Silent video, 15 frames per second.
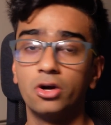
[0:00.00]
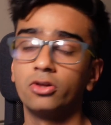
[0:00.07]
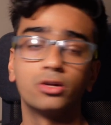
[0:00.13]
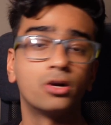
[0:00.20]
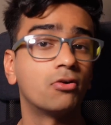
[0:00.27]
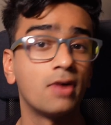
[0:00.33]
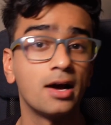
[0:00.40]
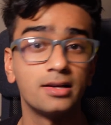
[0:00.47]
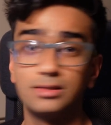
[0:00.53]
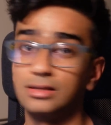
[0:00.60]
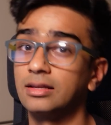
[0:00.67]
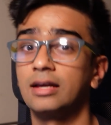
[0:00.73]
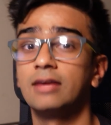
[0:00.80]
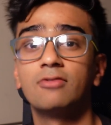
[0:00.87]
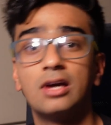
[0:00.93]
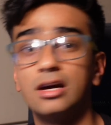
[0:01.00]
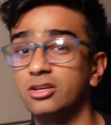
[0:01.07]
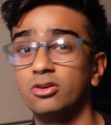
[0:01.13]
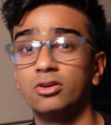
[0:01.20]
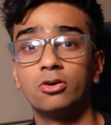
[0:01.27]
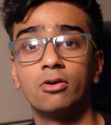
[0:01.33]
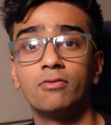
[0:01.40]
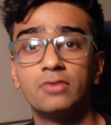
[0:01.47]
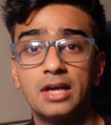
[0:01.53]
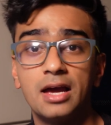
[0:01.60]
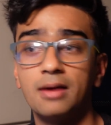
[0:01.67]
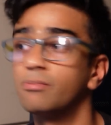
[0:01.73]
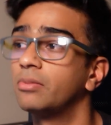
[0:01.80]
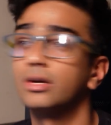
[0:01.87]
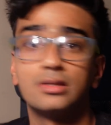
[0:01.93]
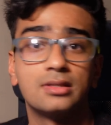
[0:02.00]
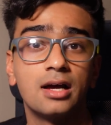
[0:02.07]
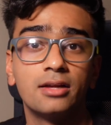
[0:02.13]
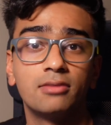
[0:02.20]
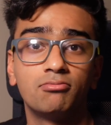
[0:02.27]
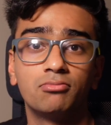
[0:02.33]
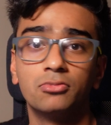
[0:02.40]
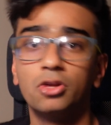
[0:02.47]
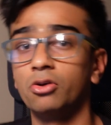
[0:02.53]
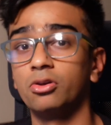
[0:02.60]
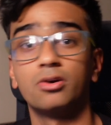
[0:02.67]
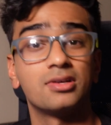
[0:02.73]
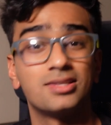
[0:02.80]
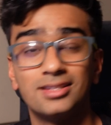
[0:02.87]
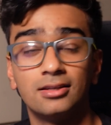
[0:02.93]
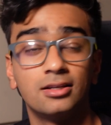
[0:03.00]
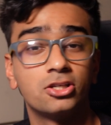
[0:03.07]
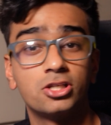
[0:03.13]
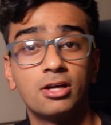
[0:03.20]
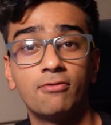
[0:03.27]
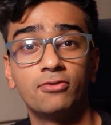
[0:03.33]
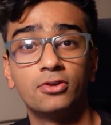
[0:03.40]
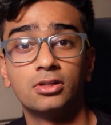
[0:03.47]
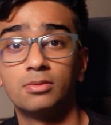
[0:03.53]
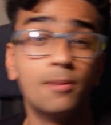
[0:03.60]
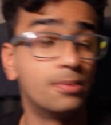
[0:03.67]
on the horizon that even I don't know of yet because I no longer study at Sheffield.